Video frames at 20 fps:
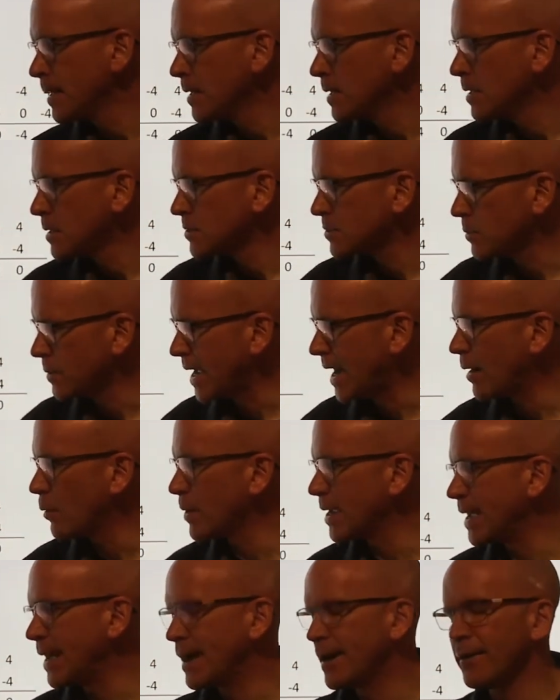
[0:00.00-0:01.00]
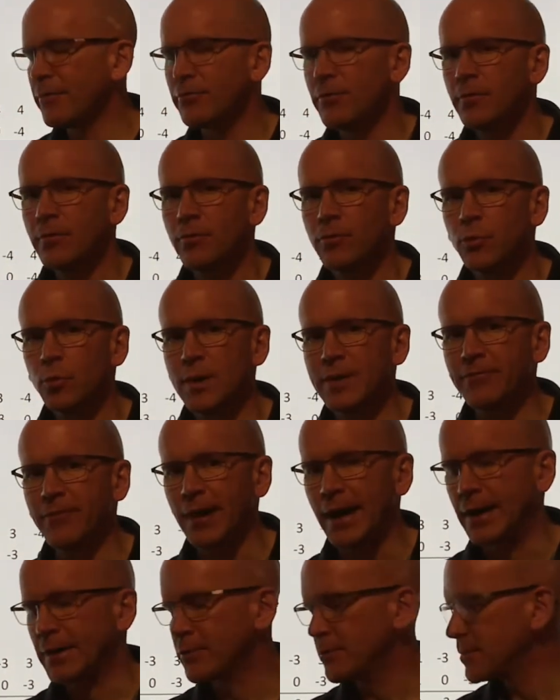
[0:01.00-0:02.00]
So now we have three
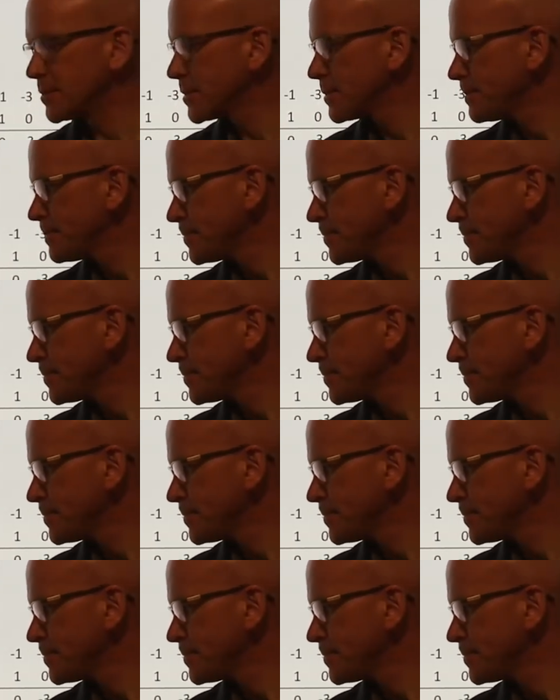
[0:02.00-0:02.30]
factors.